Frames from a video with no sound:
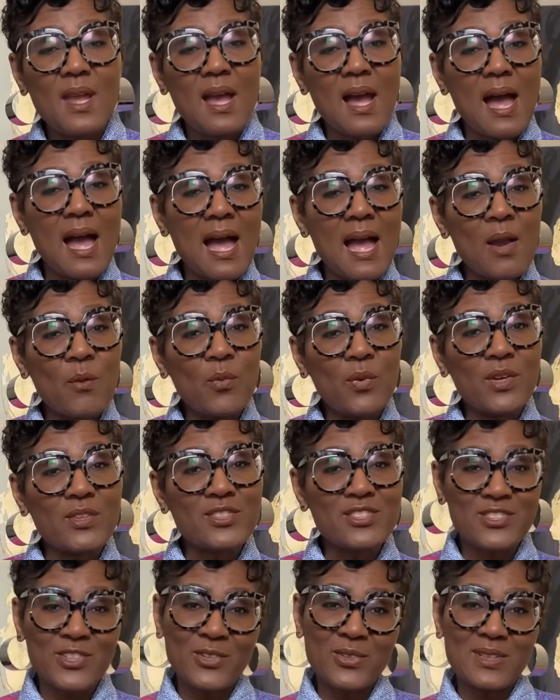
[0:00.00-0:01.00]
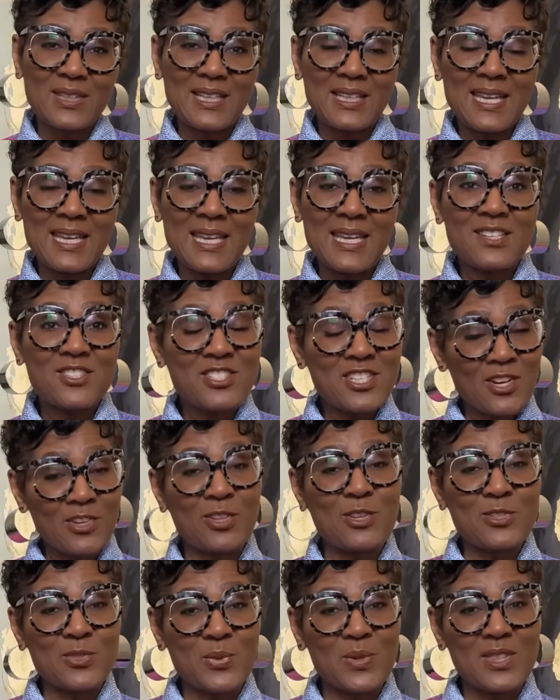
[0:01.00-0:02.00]
I will certainly share
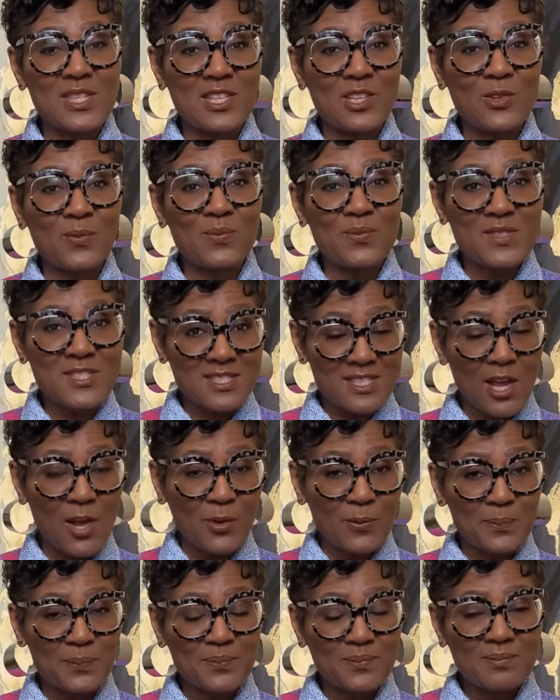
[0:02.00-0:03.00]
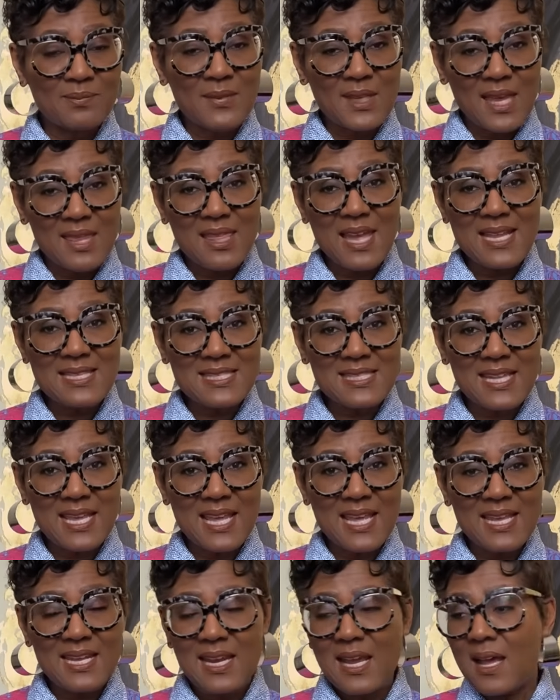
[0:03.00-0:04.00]
those with you. So that
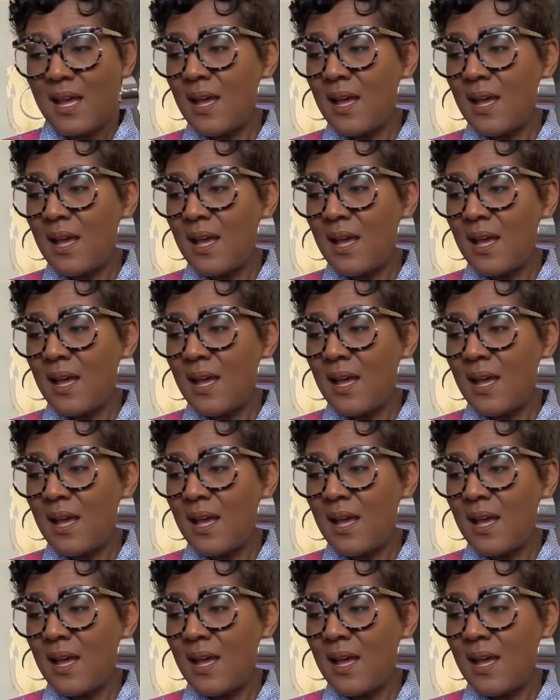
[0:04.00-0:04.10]
said,